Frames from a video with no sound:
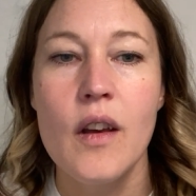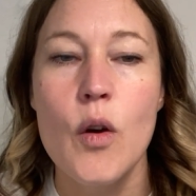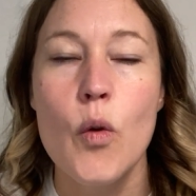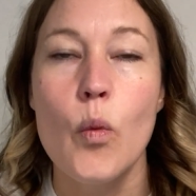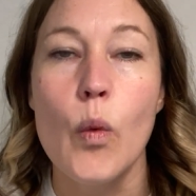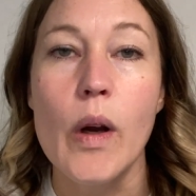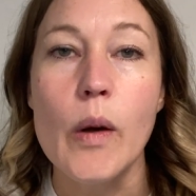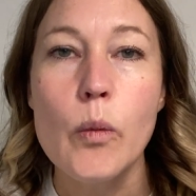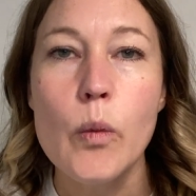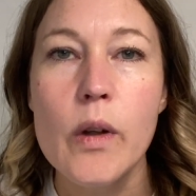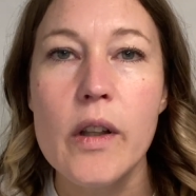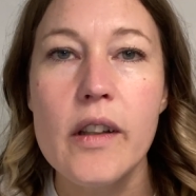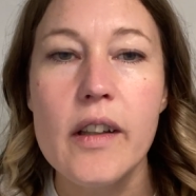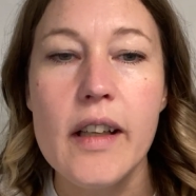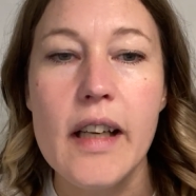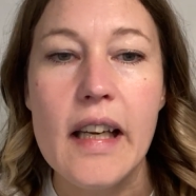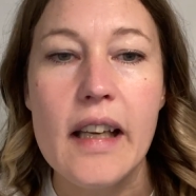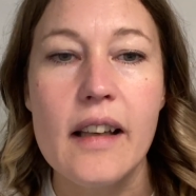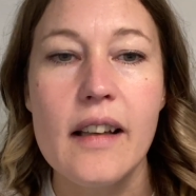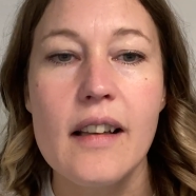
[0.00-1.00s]
When we are
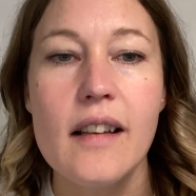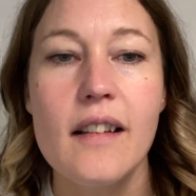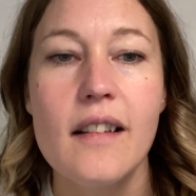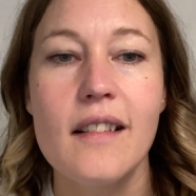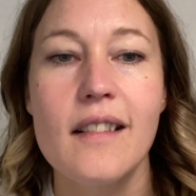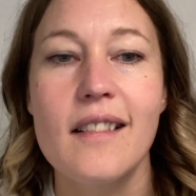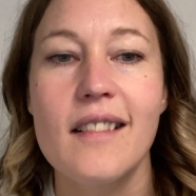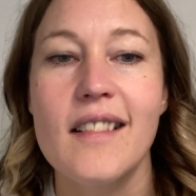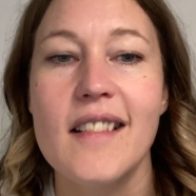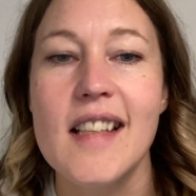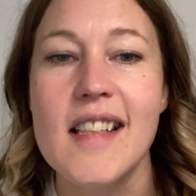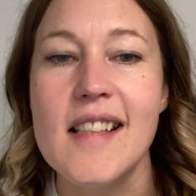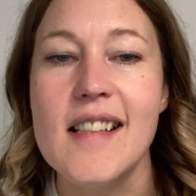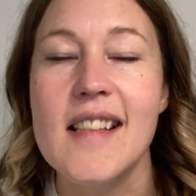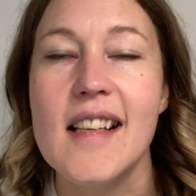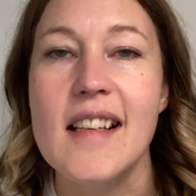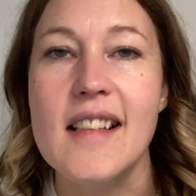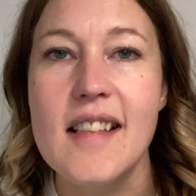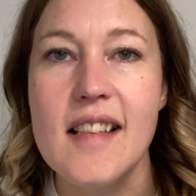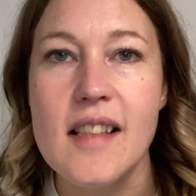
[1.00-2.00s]
in this
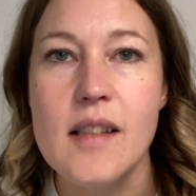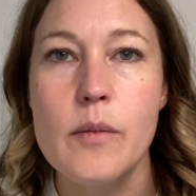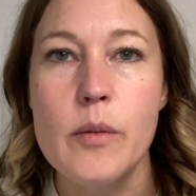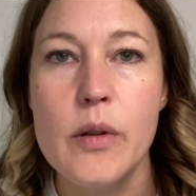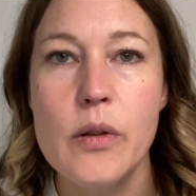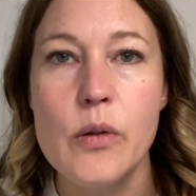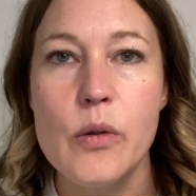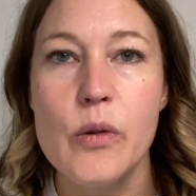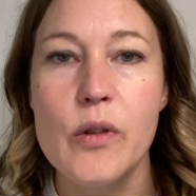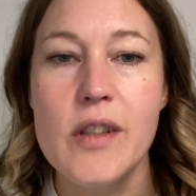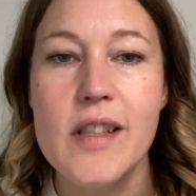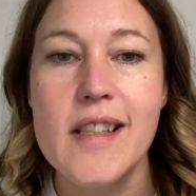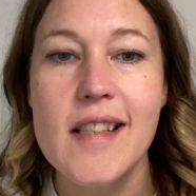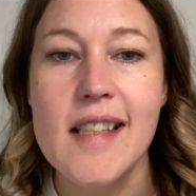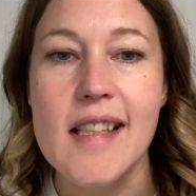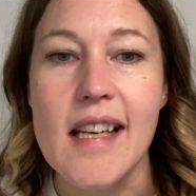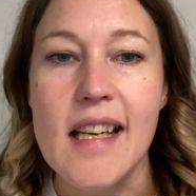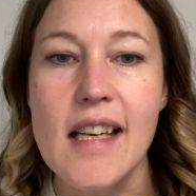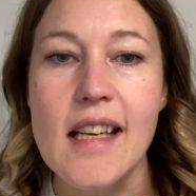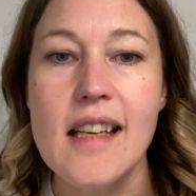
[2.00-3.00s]
anticipatory
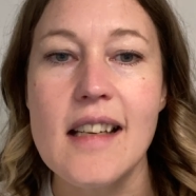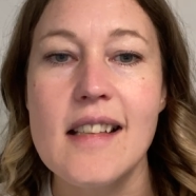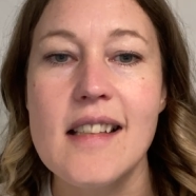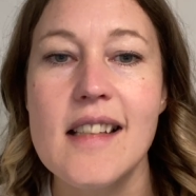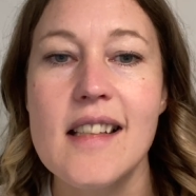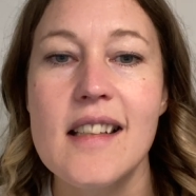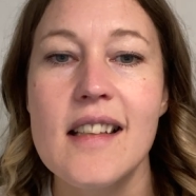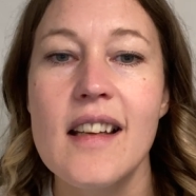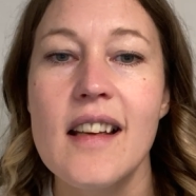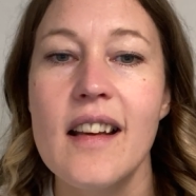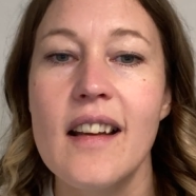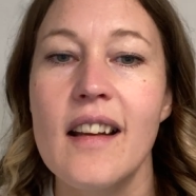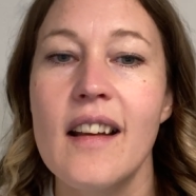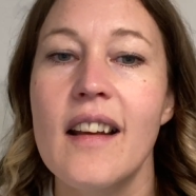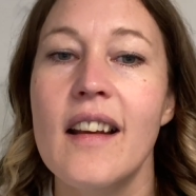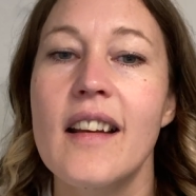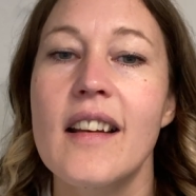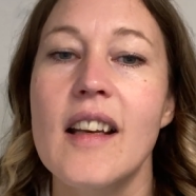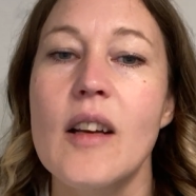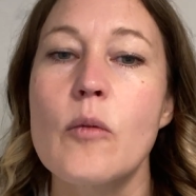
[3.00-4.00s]
state,
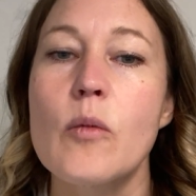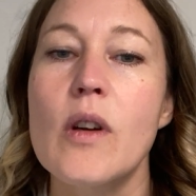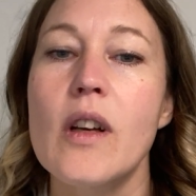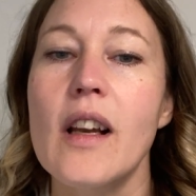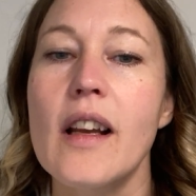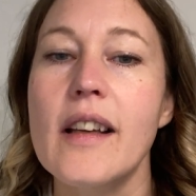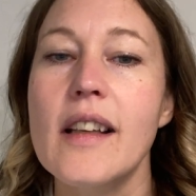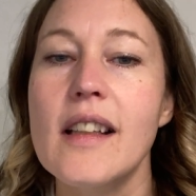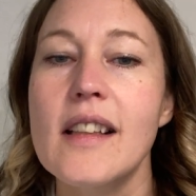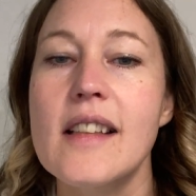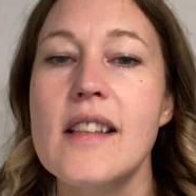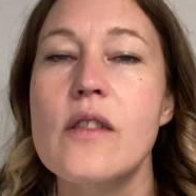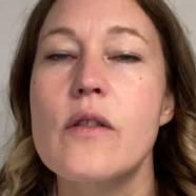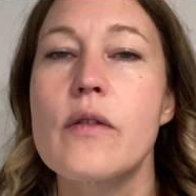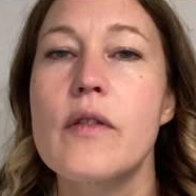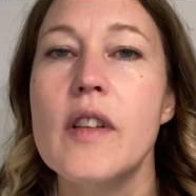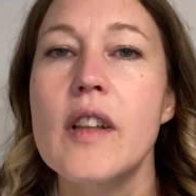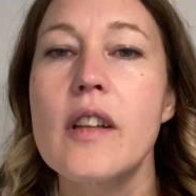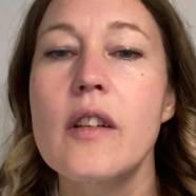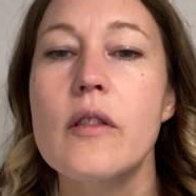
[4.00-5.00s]
then we're likely to
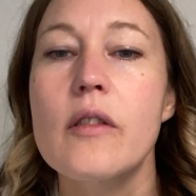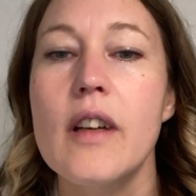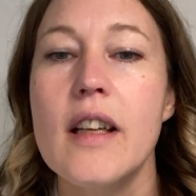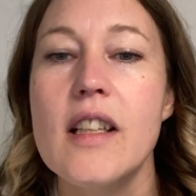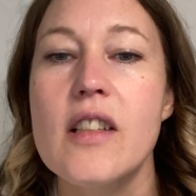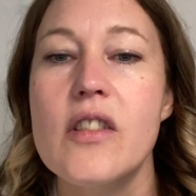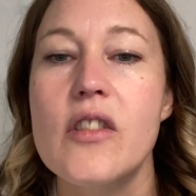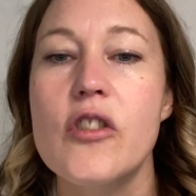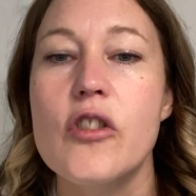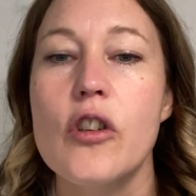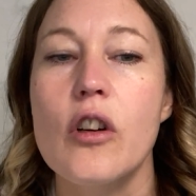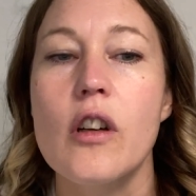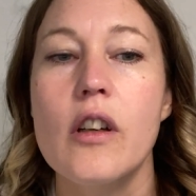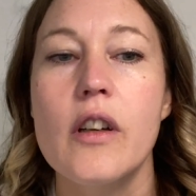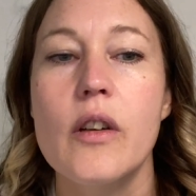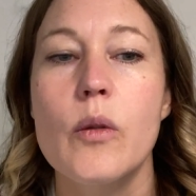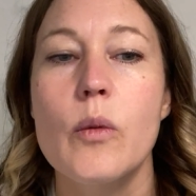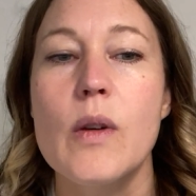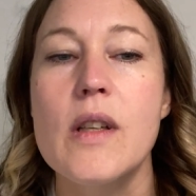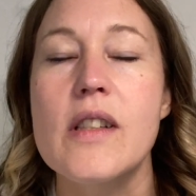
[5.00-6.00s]
feel greater shock
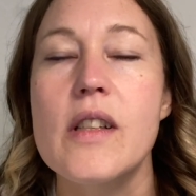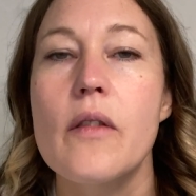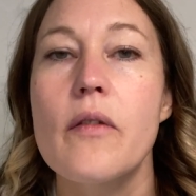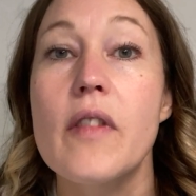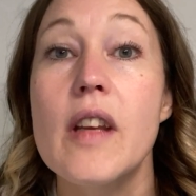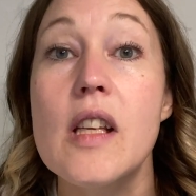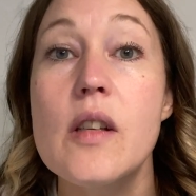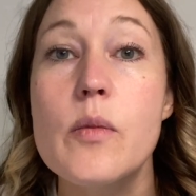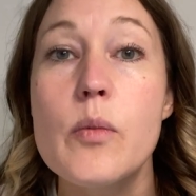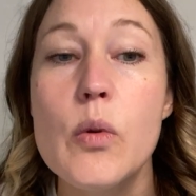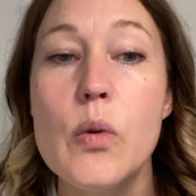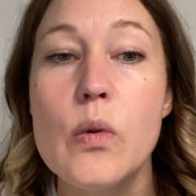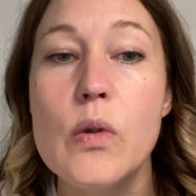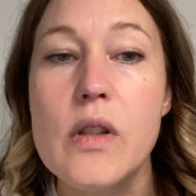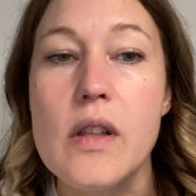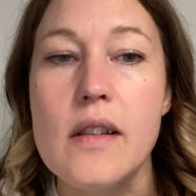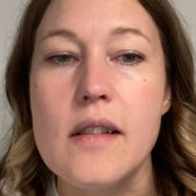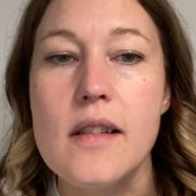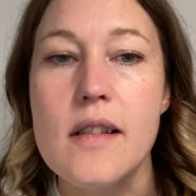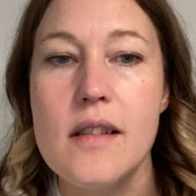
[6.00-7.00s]
when something spooks
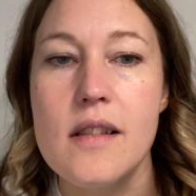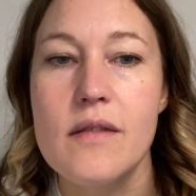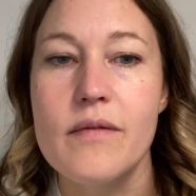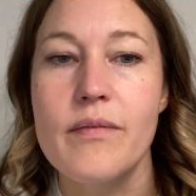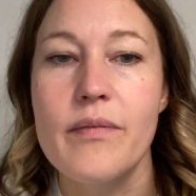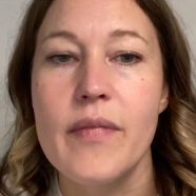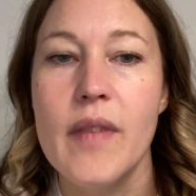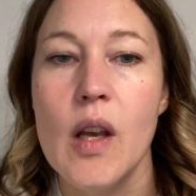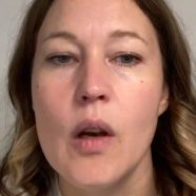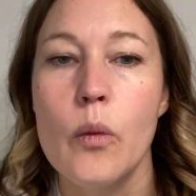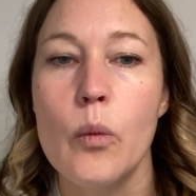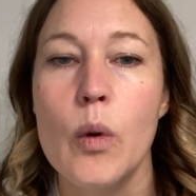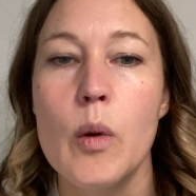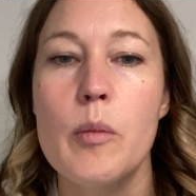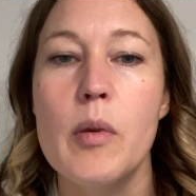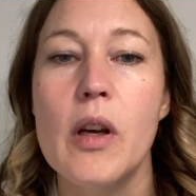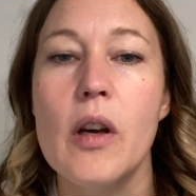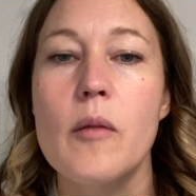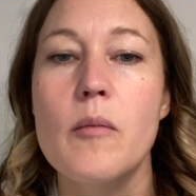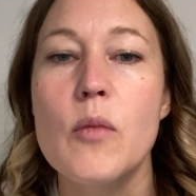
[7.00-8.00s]
us. We
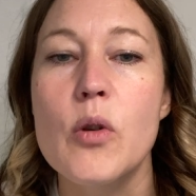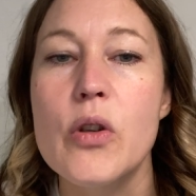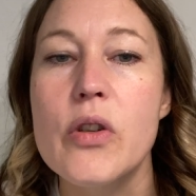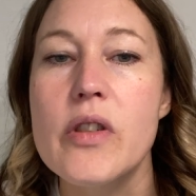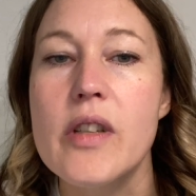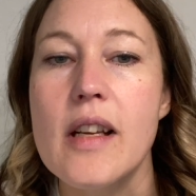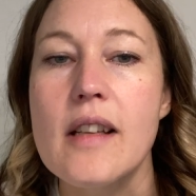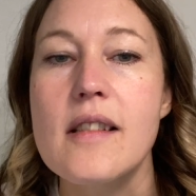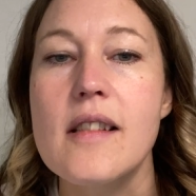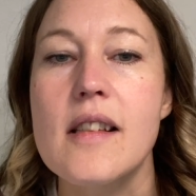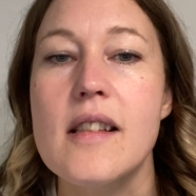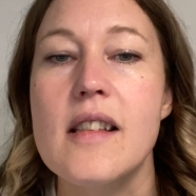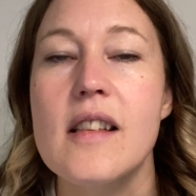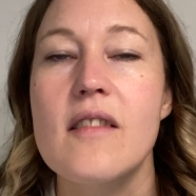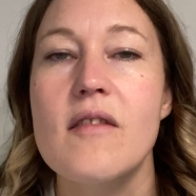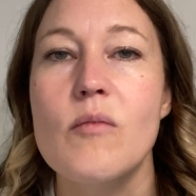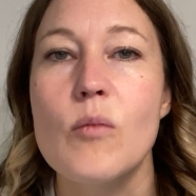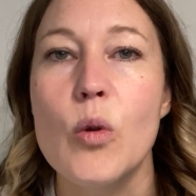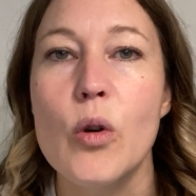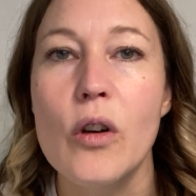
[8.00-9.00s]
become more sensitive,
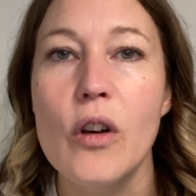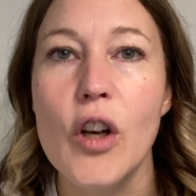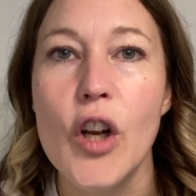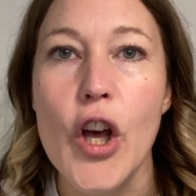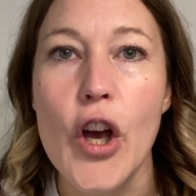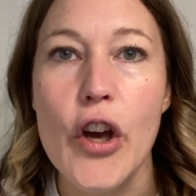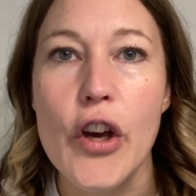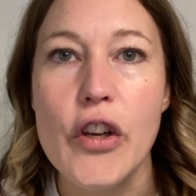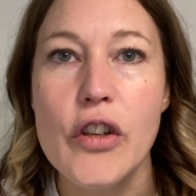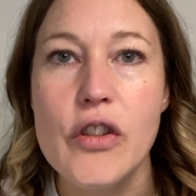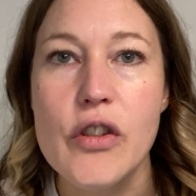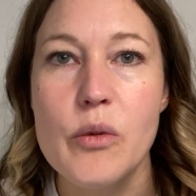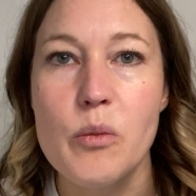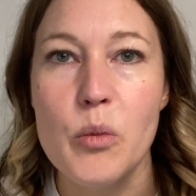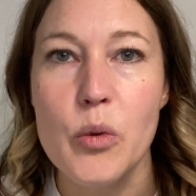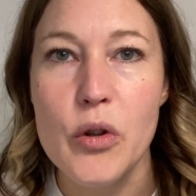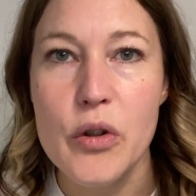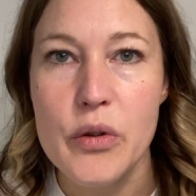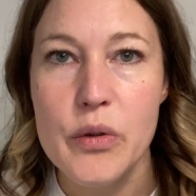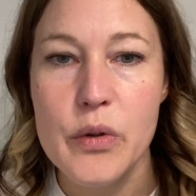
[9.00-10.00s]
more alert,
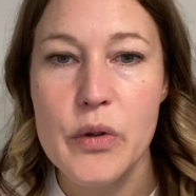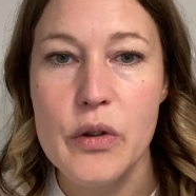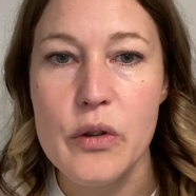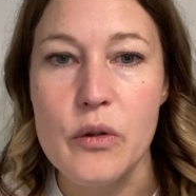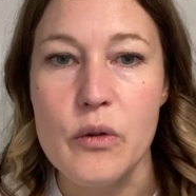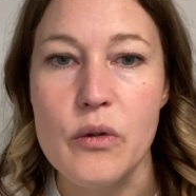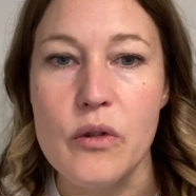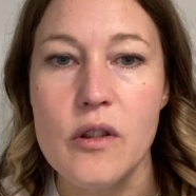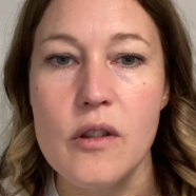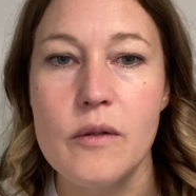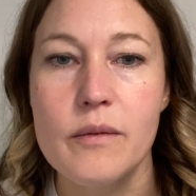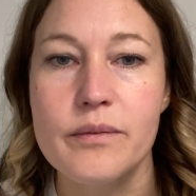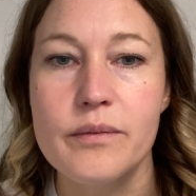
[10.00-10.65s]
more attuned.